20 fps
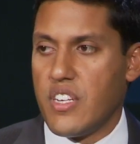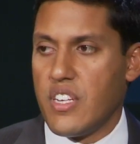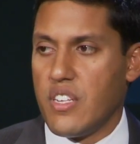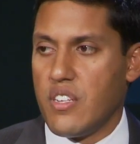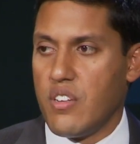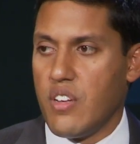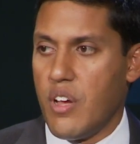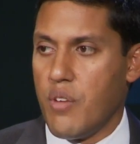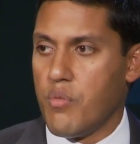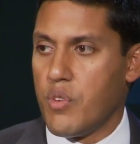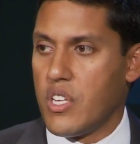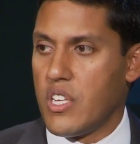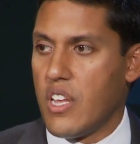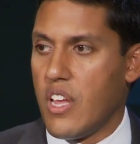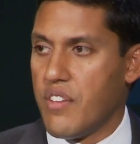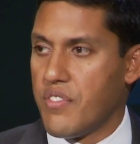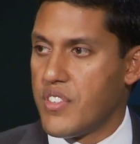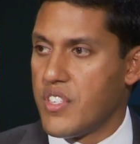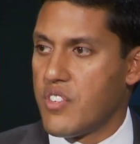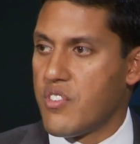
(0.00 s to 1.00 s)
and we'd
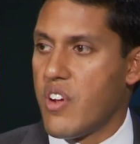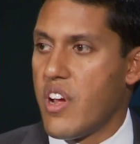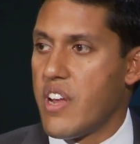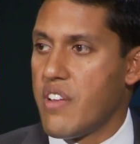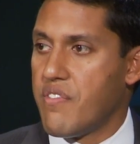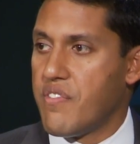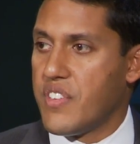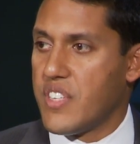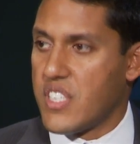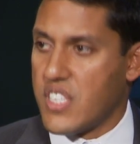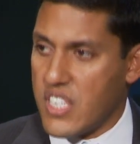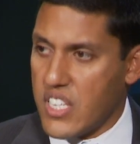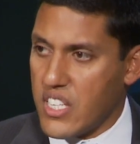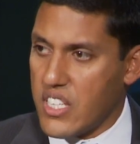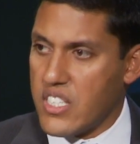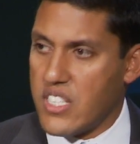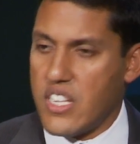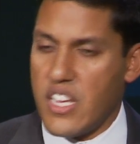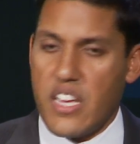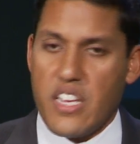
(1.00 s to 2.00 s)
love to try to
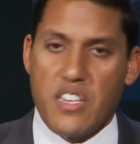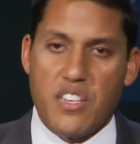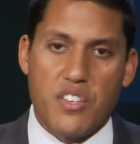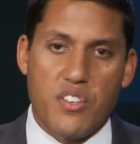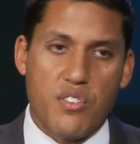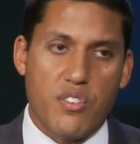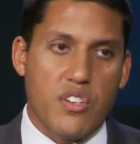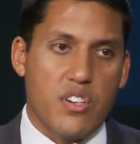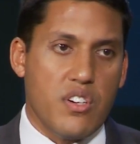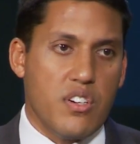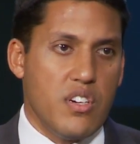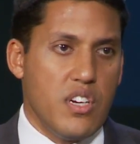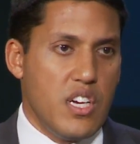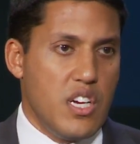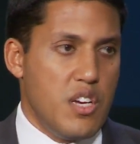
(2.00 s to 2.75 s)
facilitate your